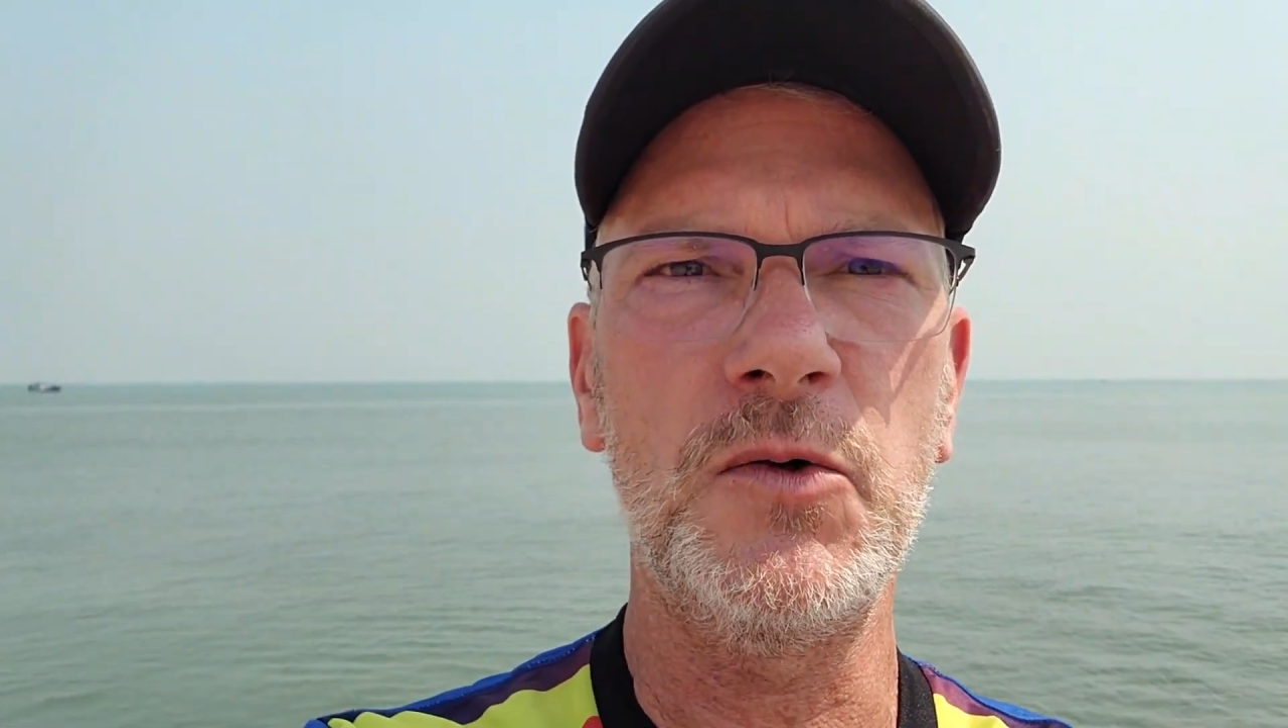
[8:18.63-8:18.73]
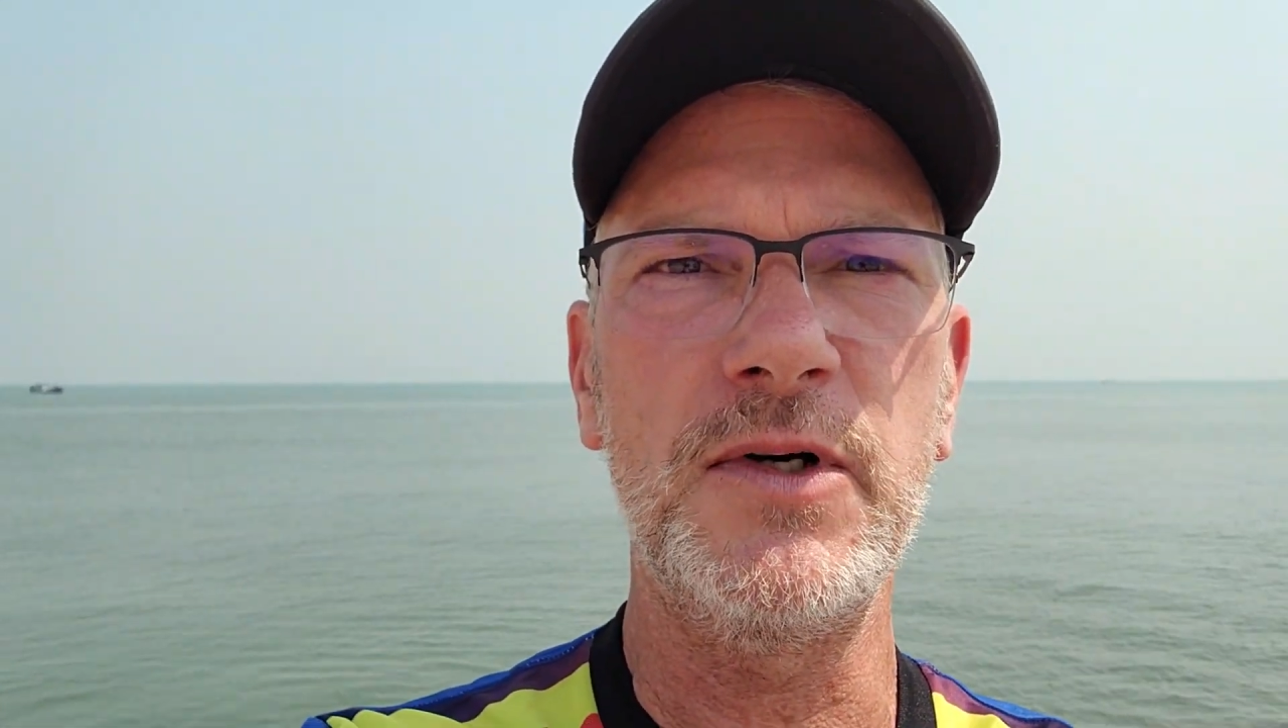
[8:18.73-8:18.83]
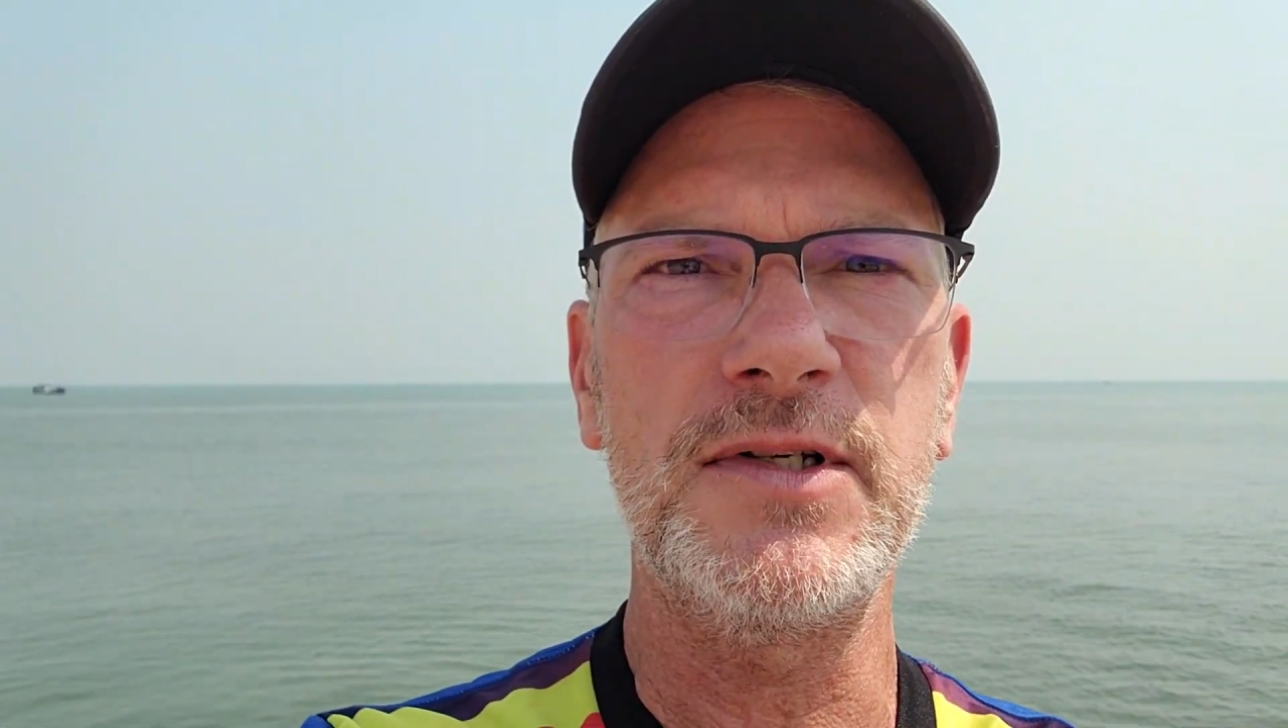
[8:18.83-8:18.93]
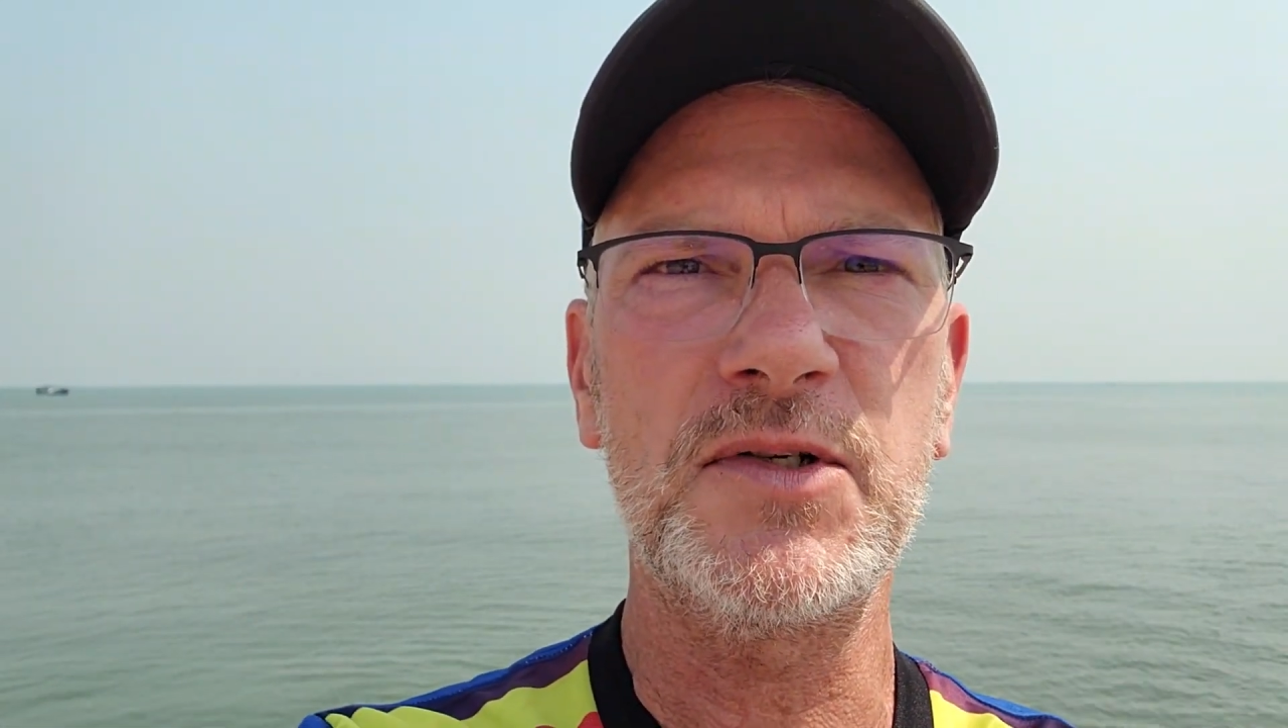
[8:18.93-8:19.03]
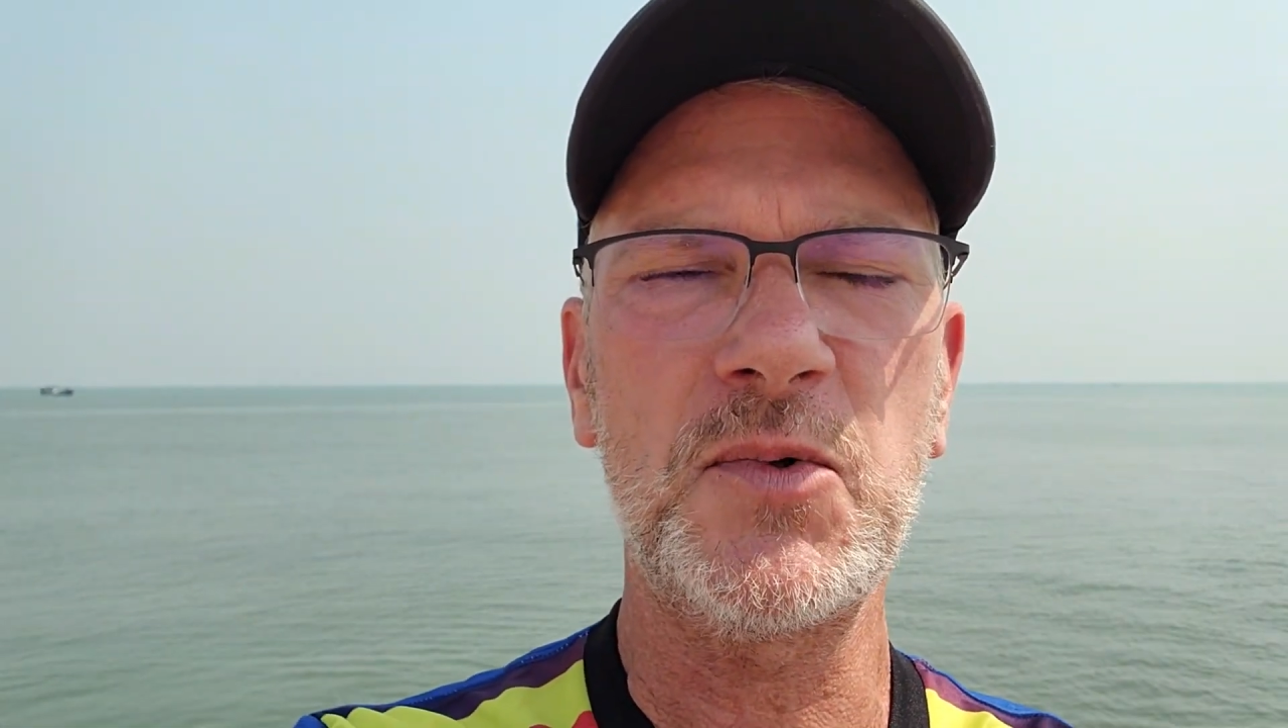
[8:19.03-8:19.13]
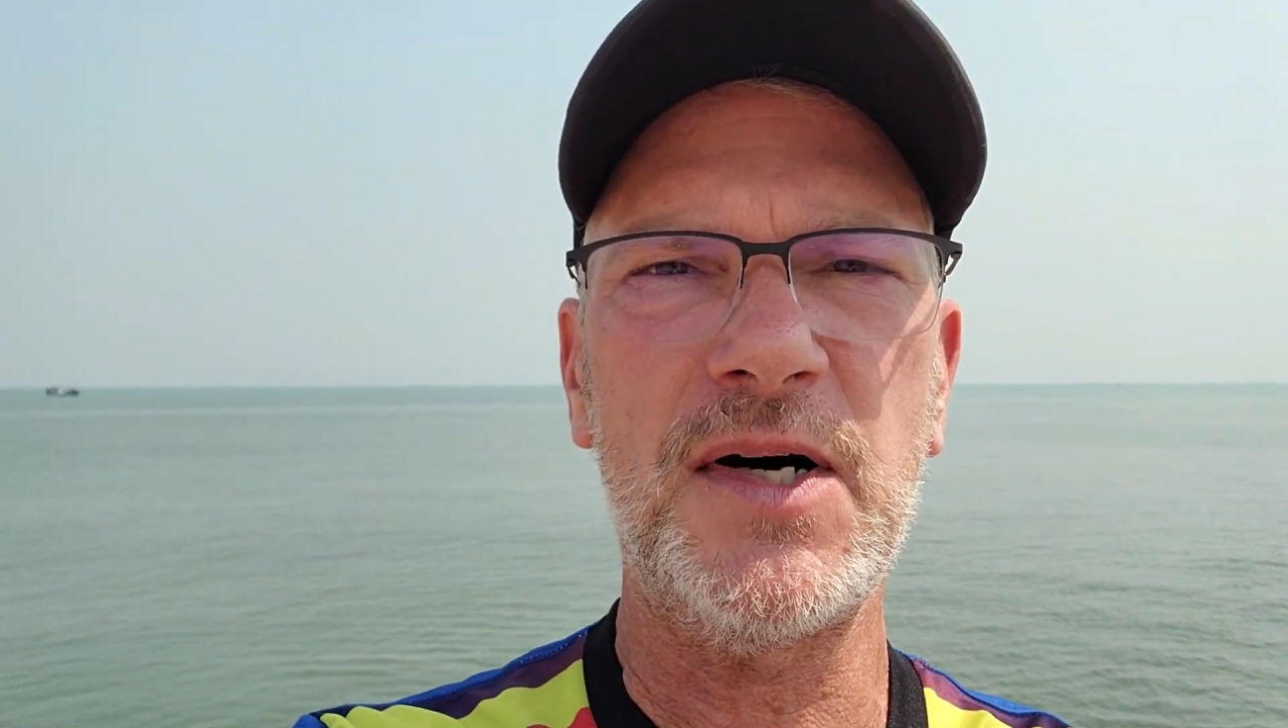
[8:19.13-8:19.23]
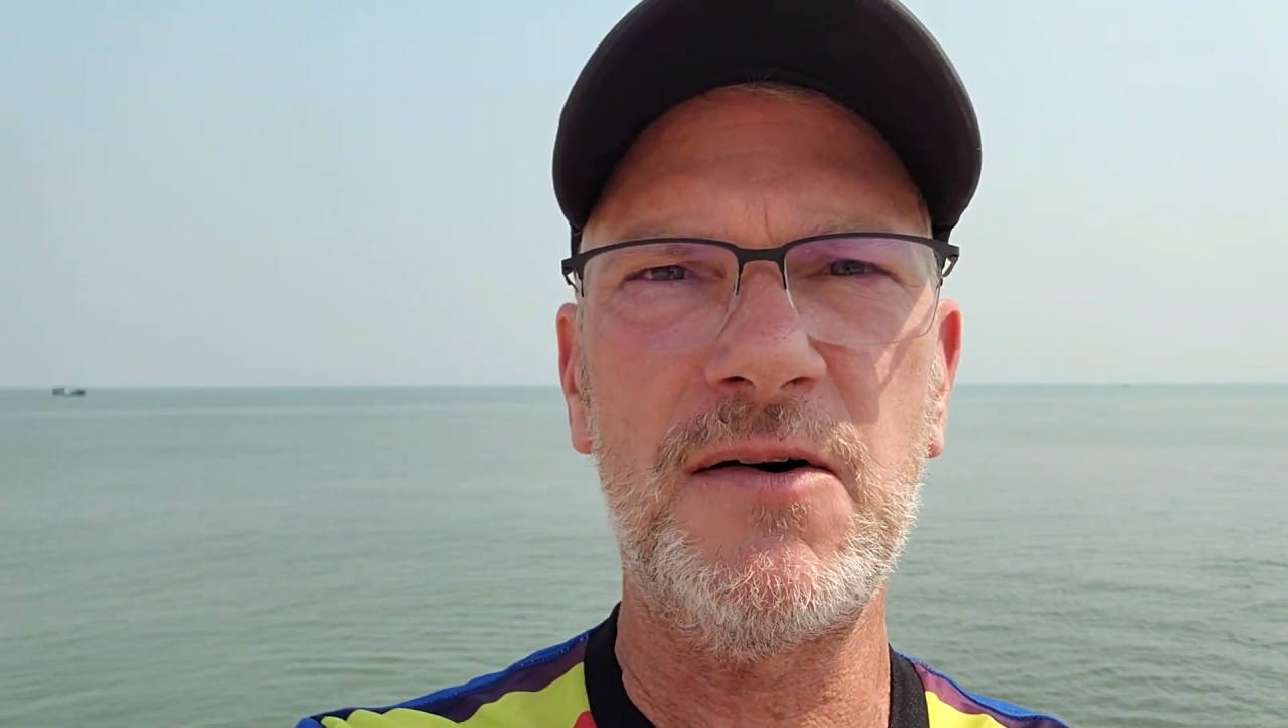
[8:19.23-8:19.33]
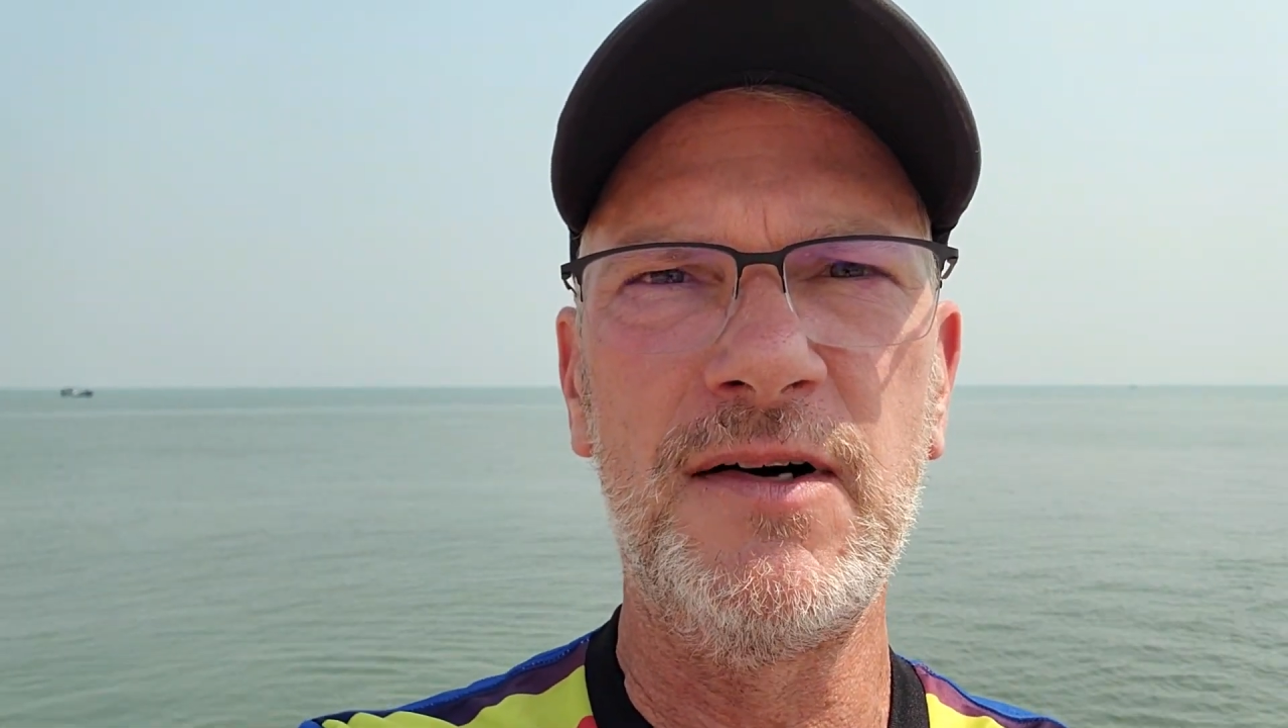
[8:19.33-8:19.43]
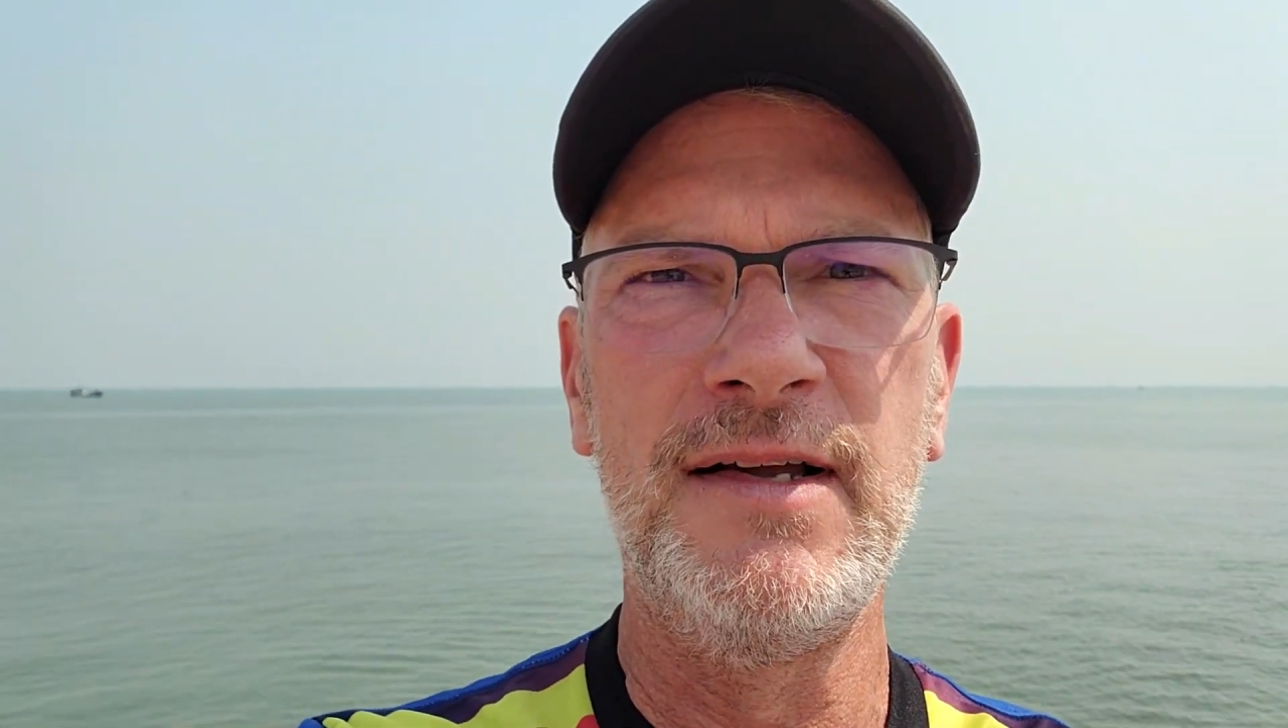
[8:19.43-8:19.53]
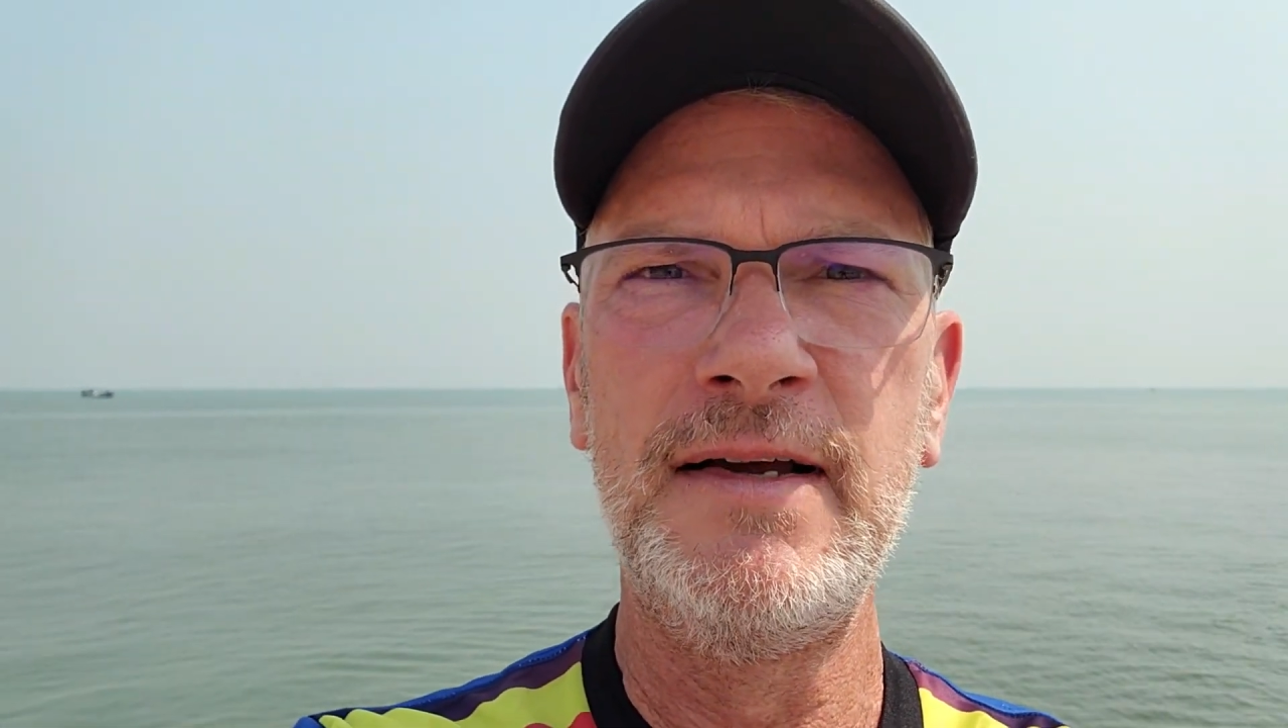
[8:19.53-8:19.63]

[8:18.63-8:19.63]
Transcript: noise as well.